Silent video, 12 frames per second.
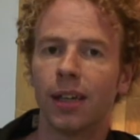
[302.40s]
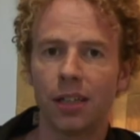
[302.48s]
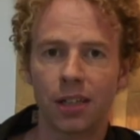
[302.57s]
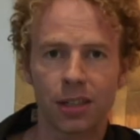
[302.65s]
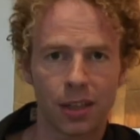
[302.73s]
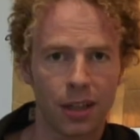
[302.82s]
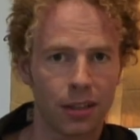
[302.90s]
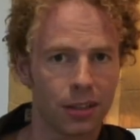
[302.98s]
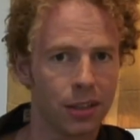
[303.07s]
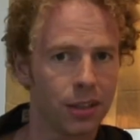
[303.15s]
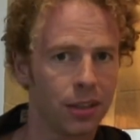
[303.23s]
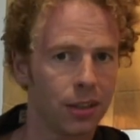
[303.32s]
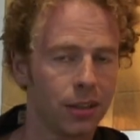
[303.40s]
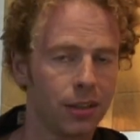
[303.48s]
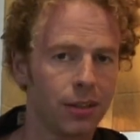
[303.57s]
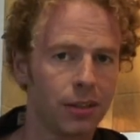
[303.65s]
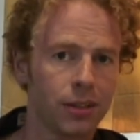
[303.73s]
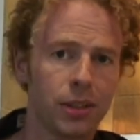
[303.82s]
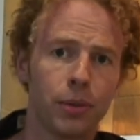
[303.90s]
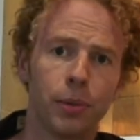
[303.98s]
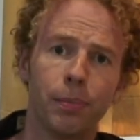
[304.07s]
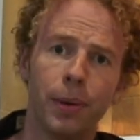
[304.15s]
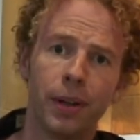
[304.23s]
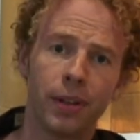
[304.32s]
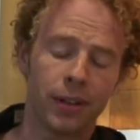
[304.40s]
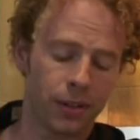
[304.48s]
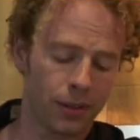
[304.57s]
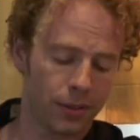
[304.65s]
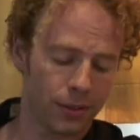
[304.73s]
each touch to a burr.